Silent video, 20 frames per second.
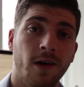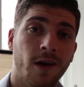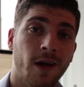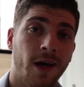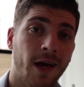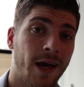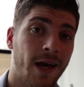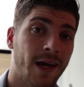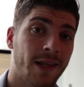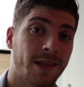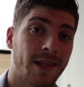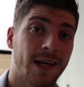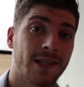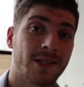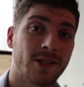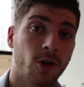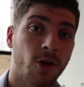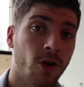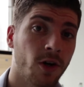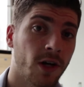And
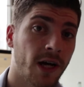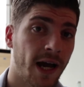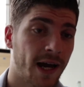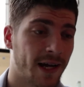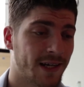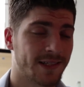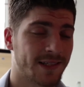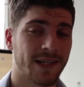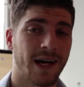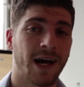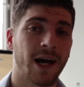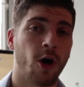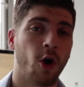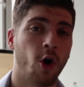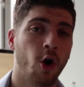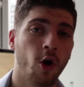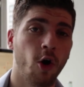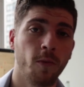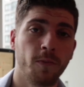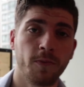that's all, guys. I
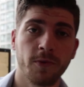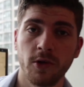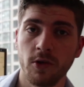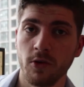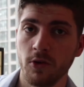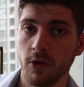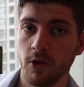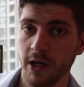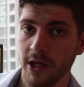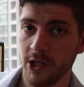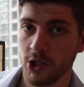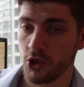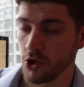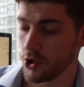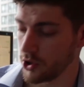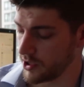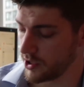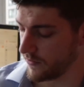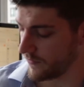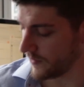hope you
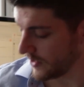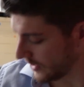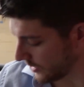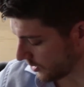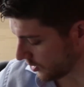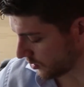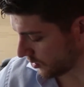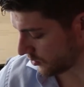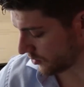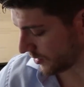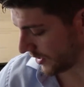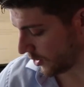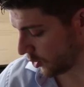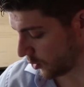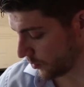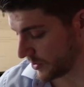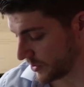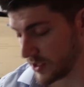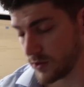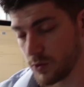enjoyed the video. I
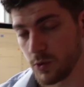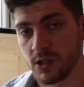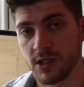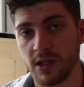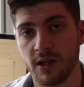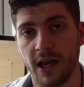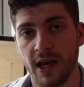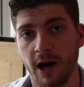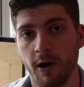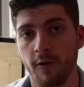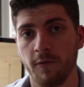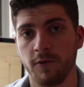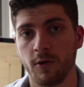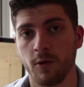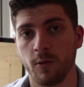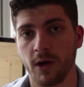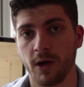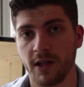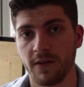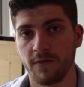hope this was a
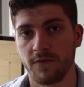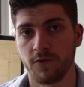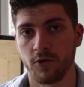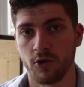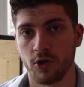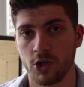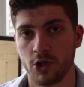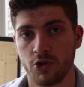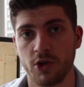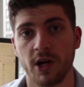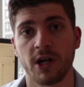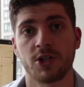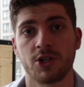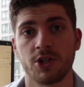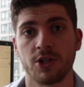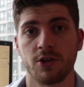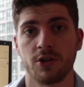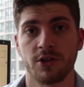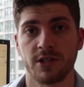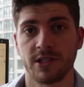helpful one for
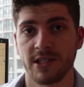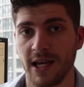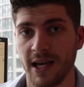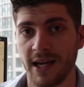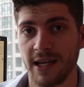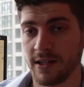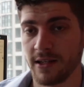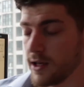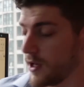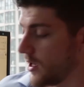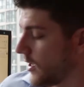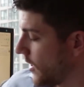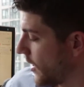structuring your site.